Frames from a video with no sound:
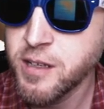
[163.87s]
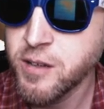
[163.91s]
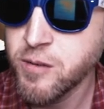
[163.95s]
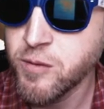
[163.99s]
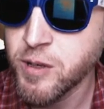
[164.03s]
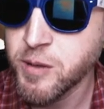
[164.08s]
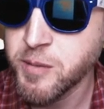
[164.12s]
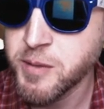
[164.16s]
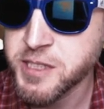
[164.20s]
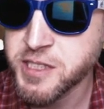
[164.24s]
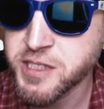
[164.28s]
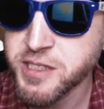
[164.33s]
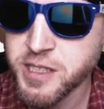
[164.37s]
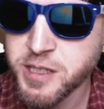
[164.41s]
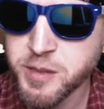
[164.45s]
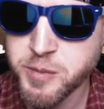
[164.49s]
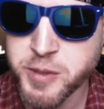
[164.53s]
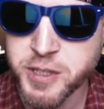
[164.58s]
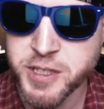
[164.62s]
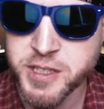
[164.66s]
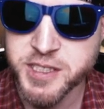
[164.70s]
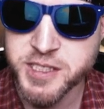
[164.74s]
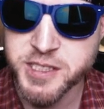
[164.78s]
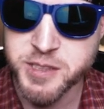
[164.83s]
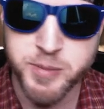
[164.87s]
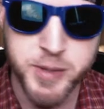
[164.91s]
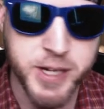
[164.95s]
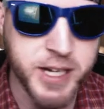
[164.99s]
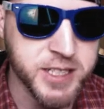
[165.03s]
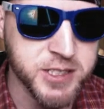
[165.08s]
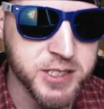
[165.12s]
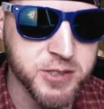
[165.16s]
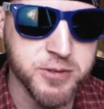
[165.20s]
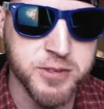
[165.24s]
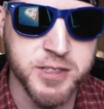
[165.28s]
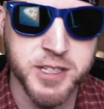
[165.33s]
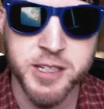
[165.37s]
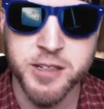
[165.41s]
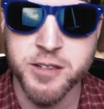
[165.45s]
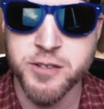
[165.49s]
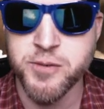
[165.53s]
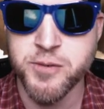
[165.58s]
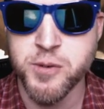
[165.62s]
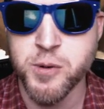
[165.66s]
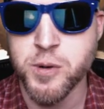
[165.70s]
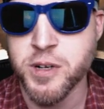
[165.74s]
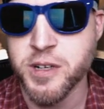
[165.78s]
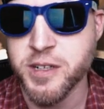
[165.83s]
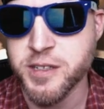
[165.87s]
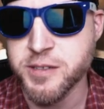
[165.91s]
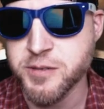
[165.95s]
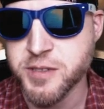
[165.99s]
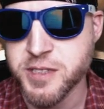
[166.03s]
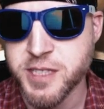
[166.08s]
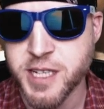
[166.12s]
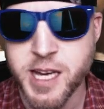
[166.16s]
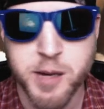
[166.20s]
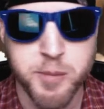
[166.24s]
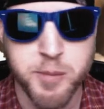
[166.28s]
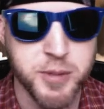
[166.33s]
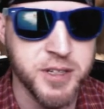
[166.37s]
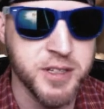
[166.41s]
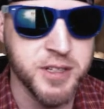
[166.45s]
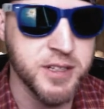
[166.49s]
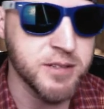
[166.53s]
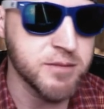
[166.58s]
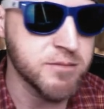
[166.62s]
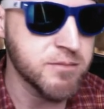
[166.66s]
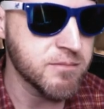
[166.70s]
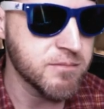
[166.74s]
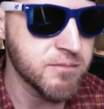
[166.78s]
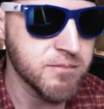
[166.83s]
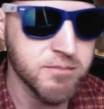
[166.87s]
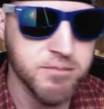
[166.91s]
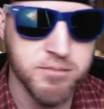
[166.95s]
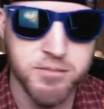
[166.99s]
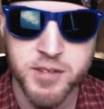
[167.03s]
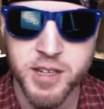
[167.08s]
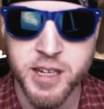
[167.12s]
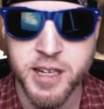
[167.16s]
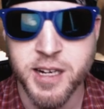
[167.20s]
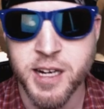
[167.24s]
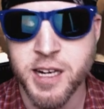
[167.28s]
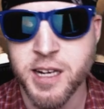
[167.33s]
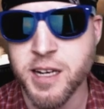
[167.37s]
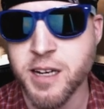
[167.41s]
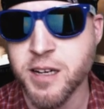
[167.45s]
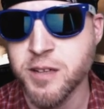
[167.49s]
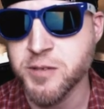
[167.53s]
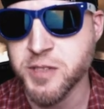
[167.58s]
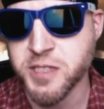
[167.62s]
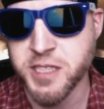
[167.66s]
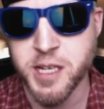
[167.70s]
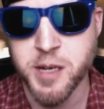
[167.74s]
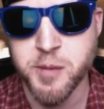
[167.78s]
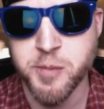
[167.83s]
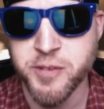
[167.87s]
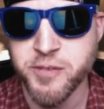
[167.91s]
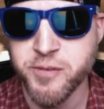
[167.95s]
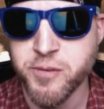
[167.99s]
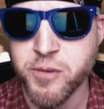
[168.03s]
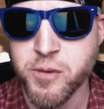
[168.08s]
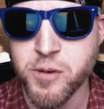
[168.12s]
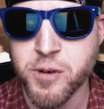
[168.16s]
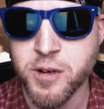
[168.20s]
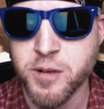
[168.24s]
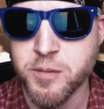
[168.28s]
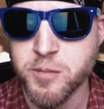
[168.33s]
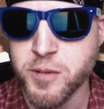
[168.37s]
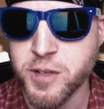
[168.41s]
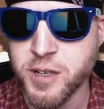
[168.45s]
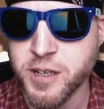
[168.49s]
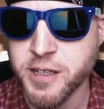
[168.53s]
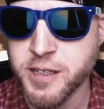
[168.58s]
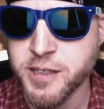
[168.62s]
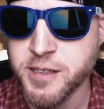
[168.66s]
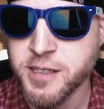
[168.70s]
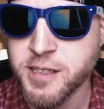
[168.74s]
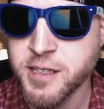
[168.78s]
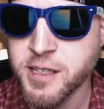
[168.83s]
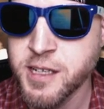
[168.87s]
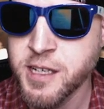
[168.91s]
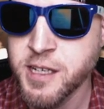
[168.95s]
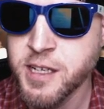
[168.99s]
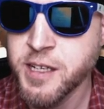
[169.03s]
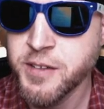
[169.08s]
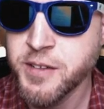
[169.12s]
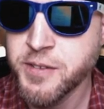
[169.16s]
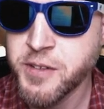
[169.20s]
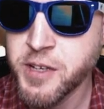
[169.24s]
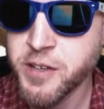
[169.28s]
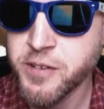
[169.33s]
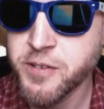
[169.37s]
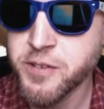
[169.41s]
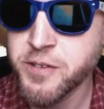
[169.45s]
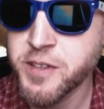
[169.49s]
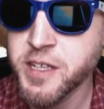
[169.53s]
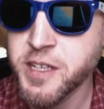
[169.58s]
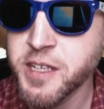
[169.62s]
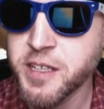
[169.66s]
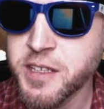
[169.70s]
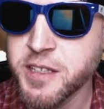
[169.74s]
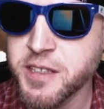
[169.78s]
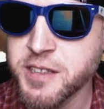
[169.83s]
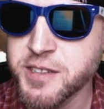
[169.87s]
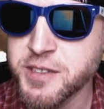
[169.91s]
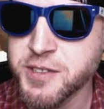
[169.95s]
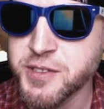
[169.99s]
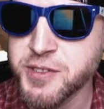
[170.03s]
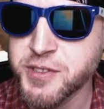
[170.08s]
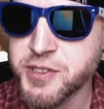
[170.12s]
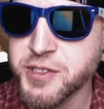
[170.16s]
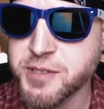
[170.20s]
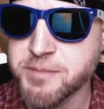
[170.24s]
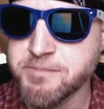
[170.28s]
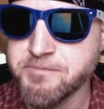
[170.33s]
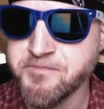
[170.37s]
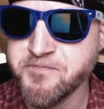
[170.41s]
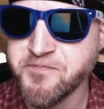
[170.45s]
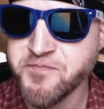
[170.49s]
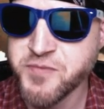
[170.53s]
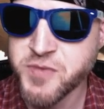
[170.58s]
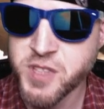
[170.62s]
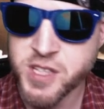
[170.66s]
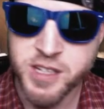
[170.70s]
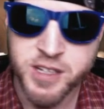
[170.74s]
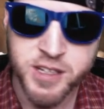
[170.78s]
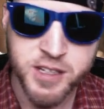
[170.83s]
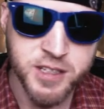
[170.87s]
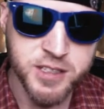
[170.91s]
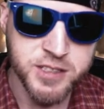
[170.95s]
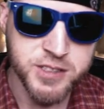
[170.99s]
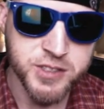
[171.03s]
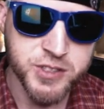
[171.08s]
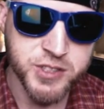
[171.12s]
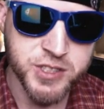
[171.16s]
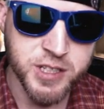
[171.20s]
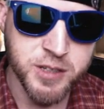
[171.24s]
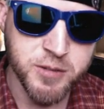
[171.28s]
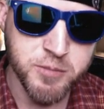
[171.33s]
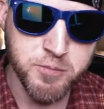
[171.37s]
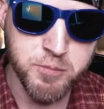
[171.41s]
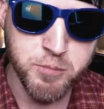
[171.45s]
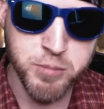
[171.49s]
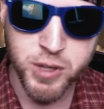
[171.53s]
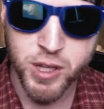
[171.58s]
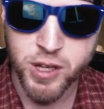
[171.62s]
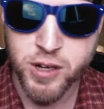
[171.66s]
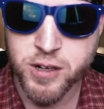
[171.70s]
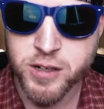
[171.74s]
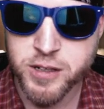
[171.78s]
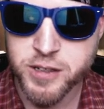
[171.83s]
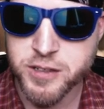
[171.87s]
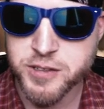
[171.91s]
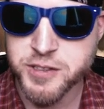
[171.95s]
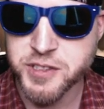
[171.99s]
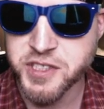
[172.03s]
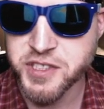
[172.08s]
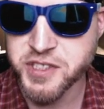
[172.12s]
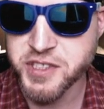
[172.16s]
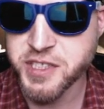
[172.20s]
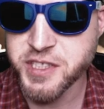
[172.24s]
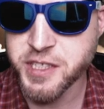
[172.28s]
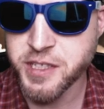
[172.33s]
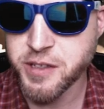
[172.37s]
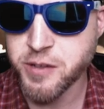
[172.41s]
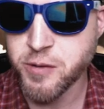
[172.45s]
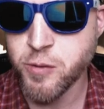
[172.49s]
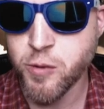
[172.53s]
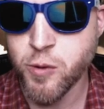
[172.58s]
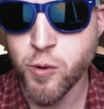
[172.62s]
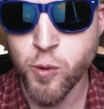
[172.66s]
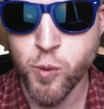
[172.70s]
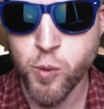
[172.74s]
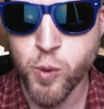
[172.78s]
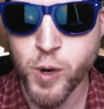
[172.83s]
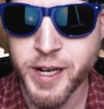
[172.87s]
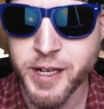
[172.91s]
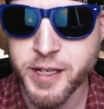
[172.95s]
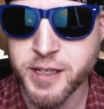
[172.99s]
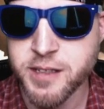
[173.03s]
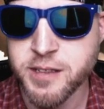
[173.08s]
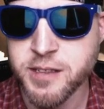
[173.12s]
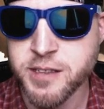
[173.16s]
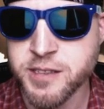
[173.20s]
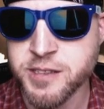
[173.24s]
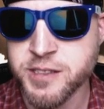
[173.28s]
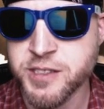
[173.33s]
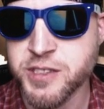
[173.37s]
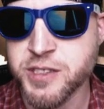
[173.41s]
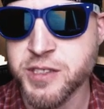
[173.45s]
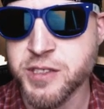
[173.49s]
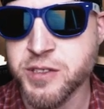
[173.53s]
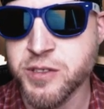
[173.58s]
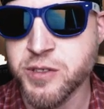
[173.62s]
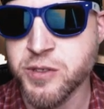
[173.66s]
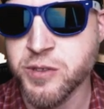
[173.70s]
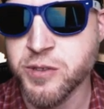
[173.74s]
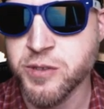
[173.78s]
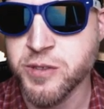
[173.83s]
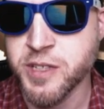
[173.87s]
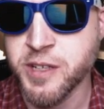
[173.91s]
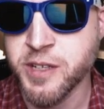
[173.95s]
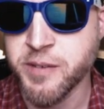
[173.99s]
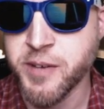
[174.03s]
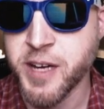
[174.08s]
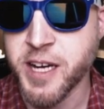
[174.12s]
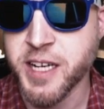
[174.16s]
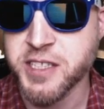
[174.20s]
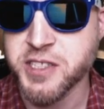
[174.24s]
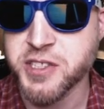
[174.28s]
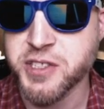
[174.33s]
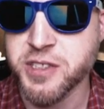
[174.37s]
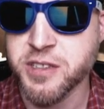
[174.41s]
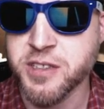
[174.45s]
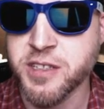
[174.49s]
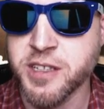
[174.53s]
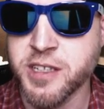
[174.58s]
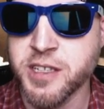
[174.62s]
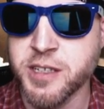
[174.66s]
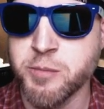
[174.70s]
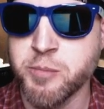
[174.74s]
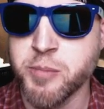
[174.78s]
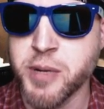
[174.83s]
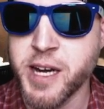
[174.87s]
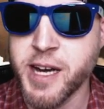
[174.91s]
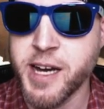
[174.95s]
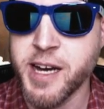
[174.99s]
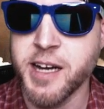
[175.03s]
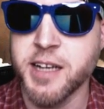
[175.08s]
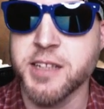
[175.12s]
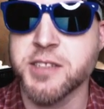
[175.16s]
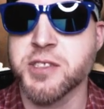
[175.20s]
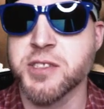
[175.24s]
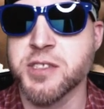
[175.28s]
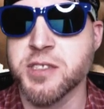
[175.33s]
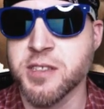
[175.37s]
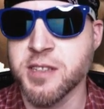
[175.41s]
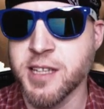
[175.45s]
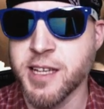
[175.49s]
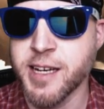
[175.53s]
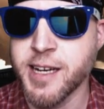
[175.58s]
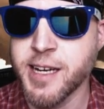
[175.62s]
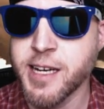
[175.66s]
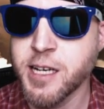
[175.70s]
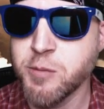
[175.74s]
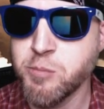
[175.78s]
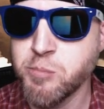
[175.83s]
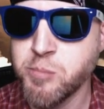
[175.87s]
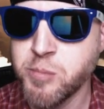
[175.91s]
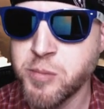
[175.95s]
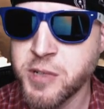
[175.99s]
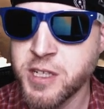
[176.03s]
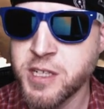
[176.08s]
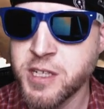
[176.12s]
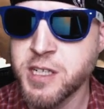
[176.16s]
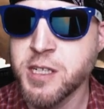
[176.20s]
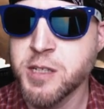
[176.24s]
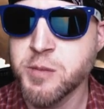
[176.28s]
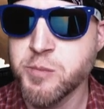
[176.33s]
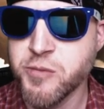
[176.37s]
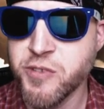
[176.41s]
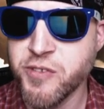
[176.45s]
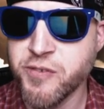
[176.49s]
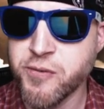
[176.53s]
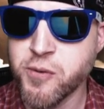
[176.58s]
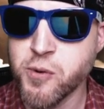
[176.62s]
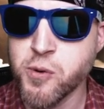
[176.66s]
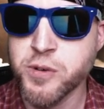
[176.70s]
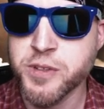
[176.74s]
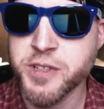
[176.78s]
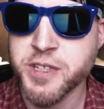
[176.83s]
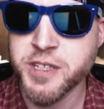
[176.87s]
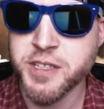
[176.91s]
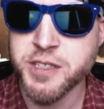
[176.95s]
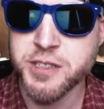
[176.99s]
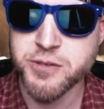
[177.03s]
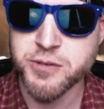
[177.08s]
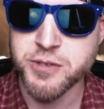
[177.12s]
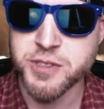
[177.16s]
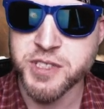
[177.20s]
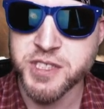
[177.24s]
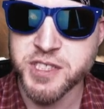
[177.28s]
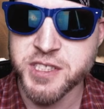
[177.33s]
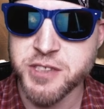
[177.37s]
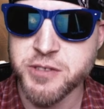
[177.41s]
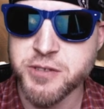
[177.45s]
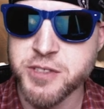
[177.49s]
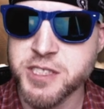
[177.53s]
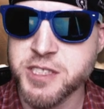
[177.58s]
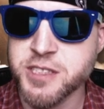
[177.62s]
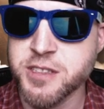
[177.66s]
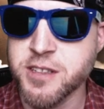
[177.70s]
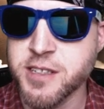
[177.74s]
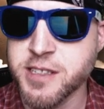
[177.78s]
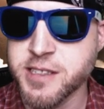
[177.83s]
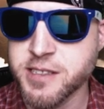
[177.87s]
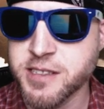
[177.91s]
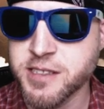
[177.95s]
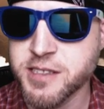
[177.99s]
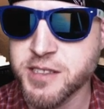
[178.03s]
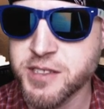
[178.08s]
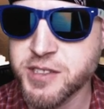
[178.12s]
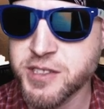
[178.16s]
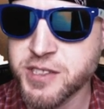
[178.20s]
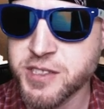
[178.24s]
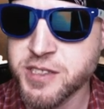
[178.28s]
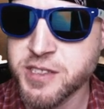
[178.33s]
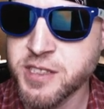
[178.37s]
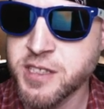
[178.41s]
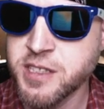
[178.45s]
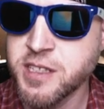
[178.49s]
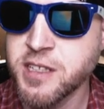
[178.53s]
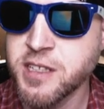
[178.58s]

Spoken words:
One of my study buddies passed with 804. He was happy, and I was happy for him, right? The other thing is, some bloggers, etc., will wait until they've actually passed the lab before they do a series like this.